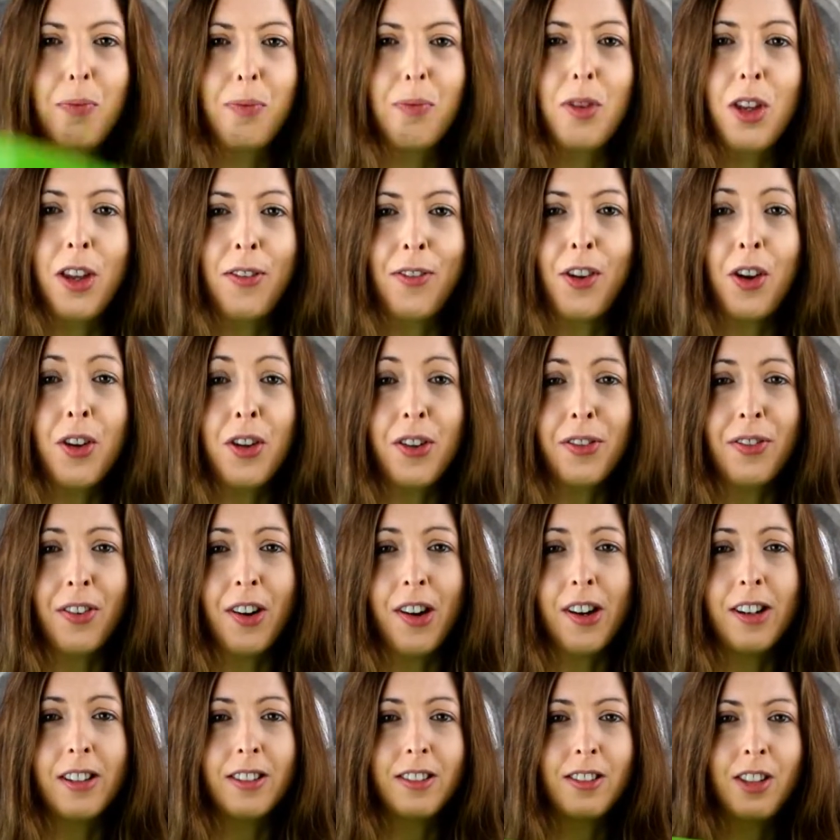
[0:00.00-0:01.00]
you've got your
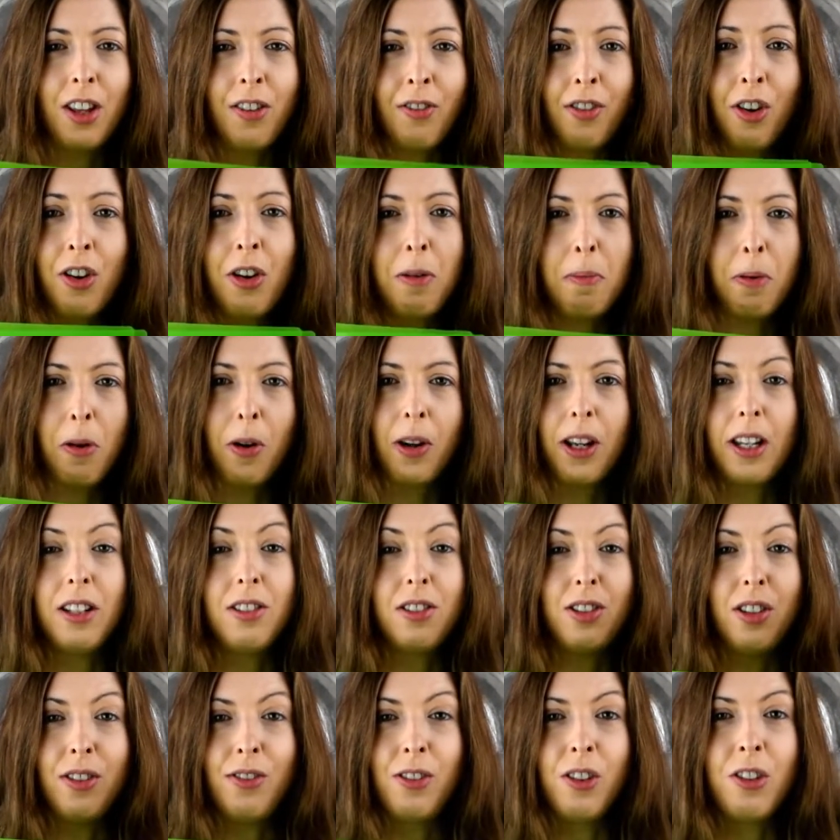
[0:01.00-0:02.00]
file, you've got your
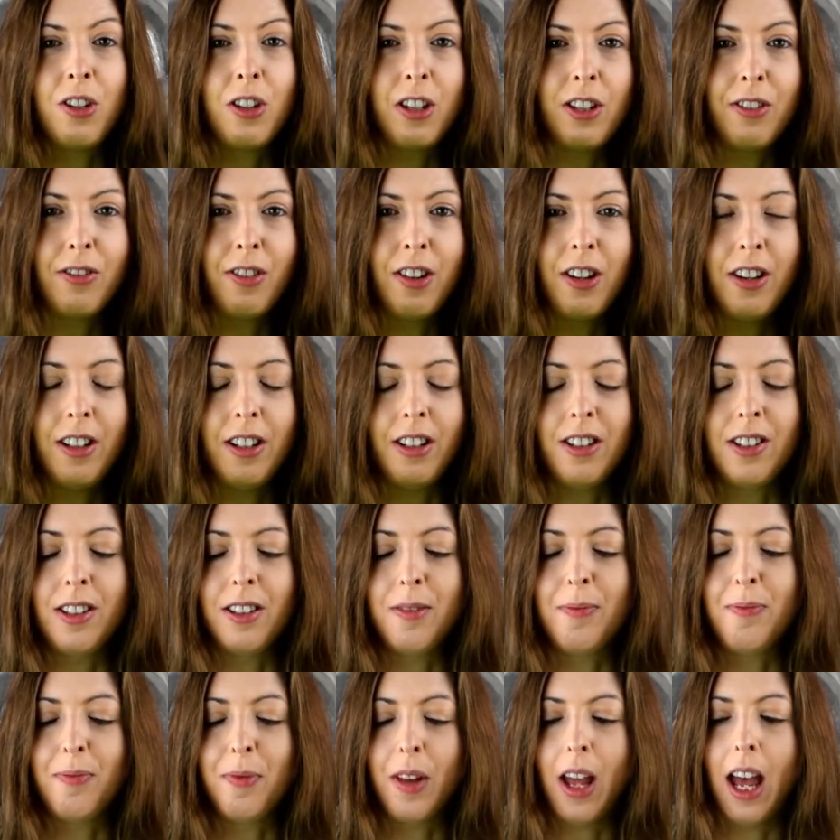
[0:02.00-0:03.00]
pockets, you've got your
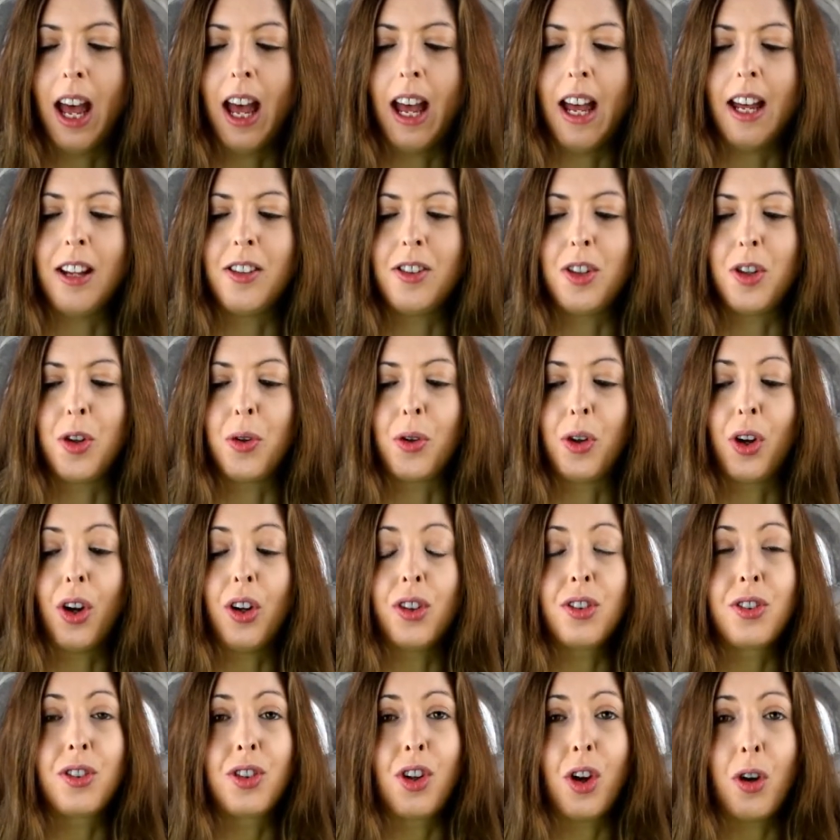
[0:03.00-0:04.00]
dividers, and you
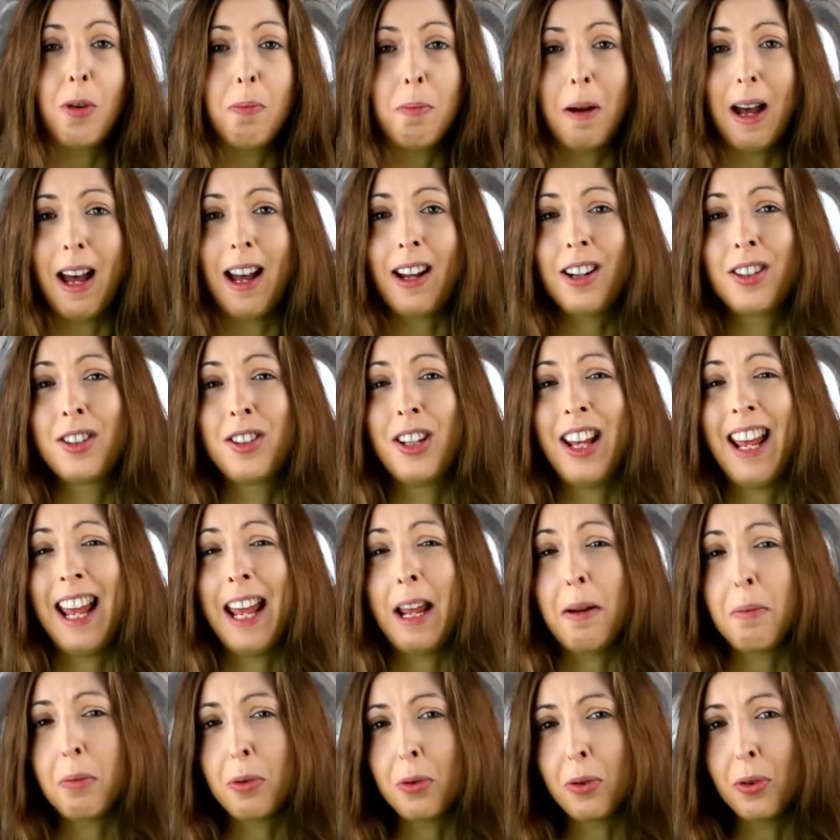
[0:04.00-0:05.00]
could go back to
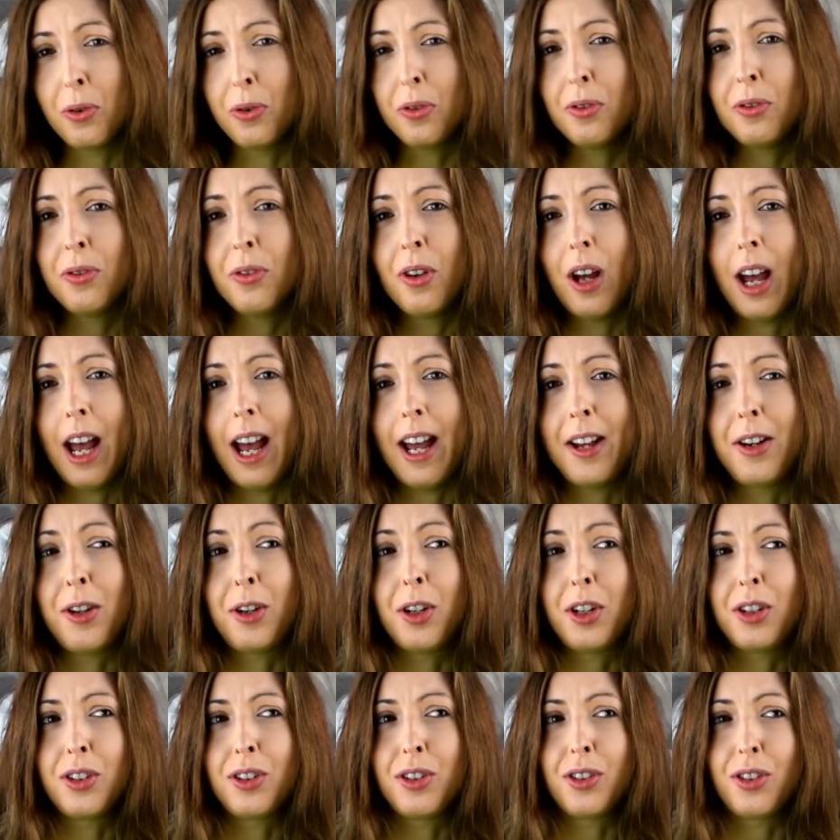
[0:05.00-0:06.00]
April, and you
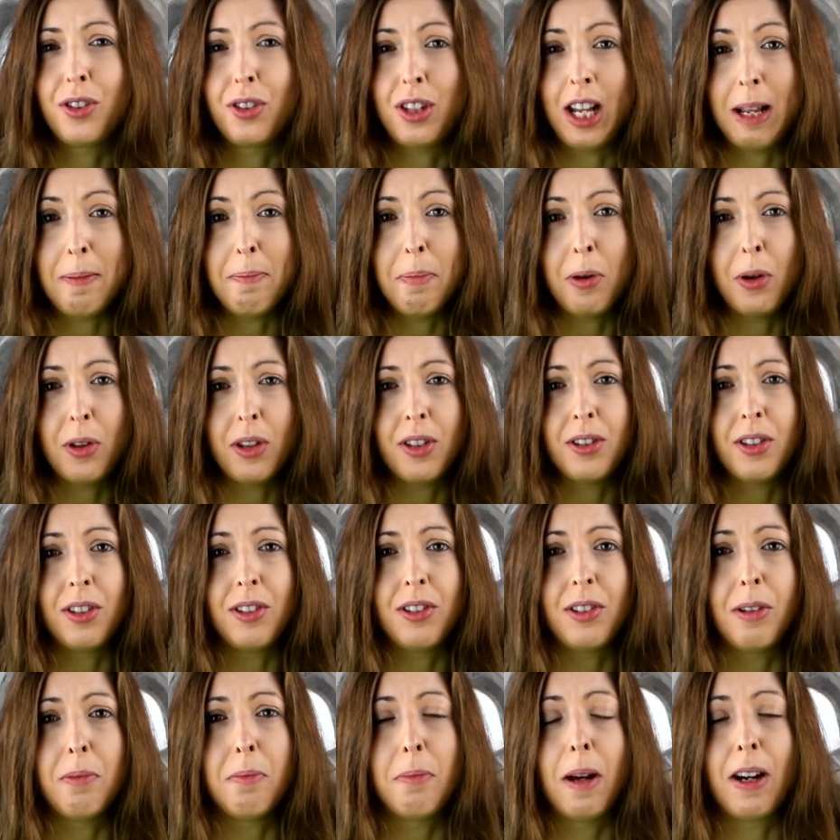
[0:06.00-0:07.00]
could input the
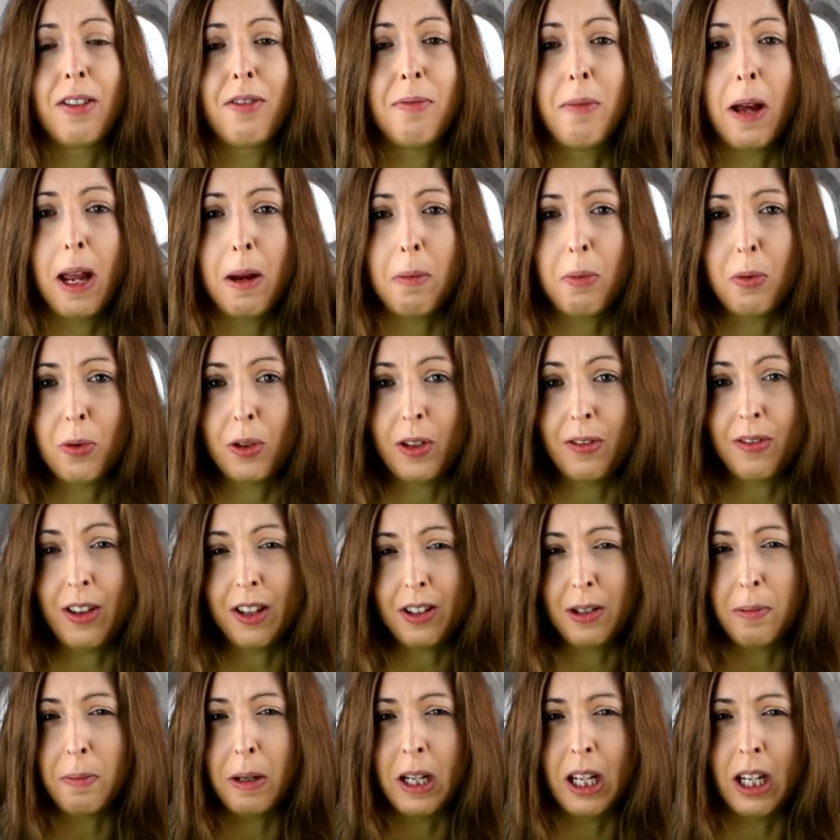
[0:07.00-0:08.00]
system back from April if
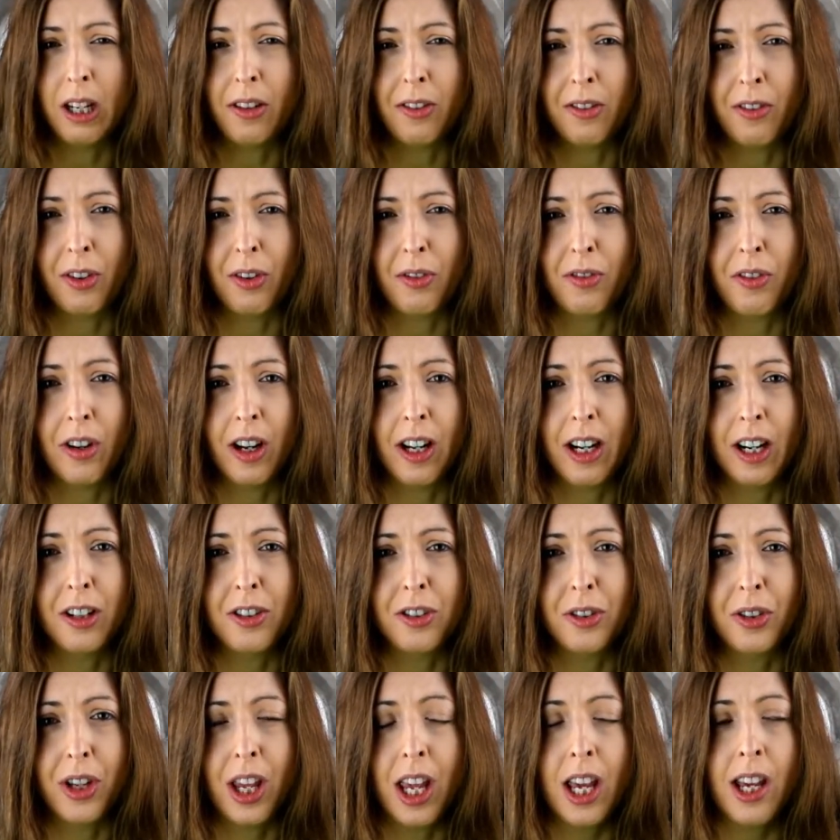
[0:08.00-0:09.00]
that's the beginning of your
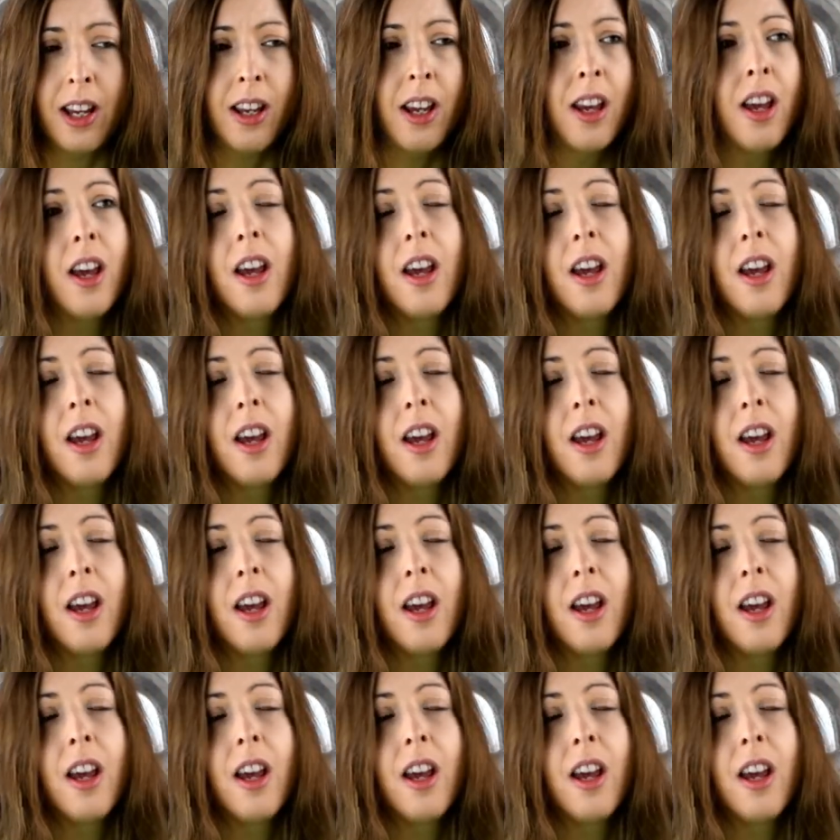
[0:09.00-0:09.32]
financial year.